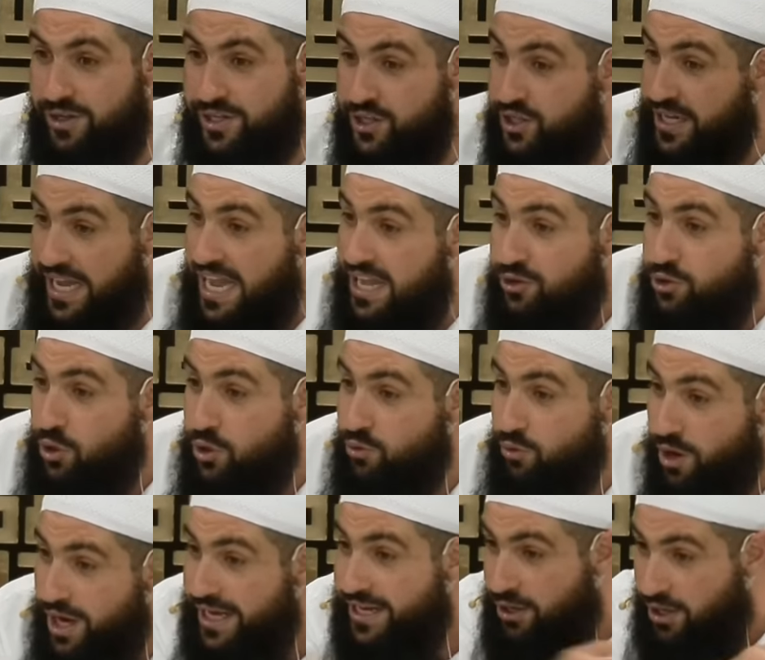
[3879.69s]
You can't turn
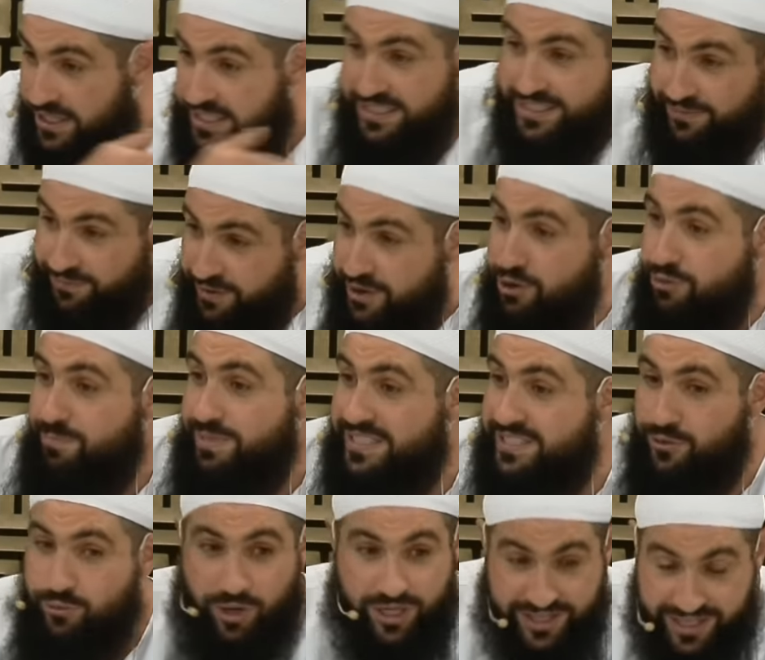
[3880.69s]
right. Like, it's a very
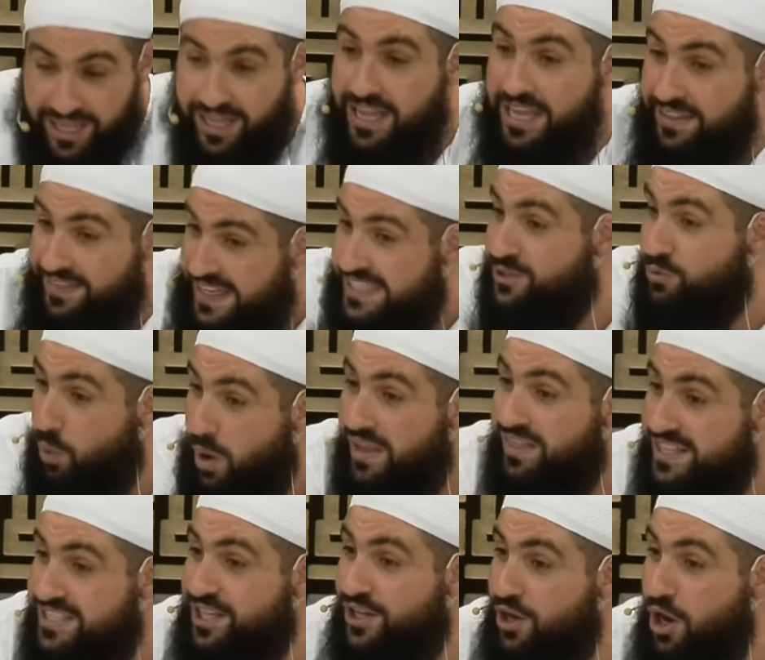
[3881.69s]
busy road. That's why
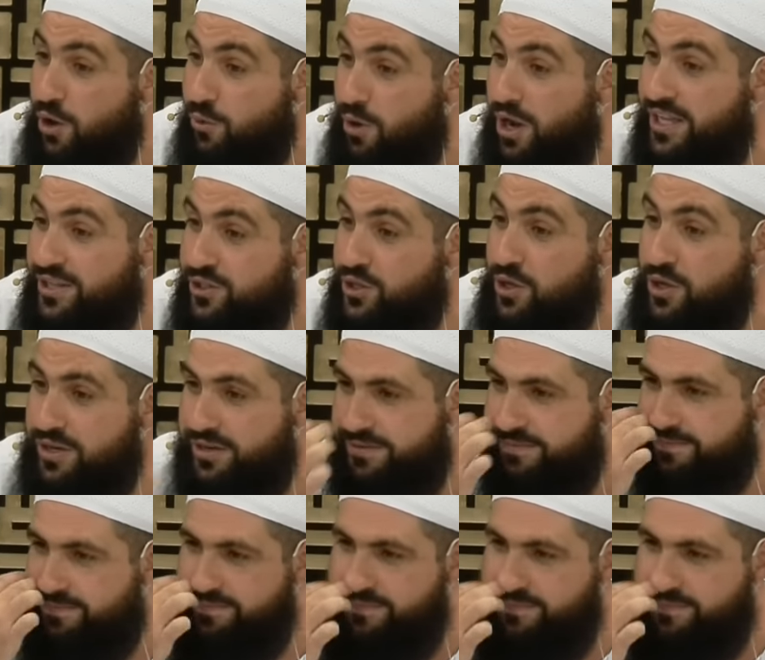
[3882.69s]
there's a no right turn.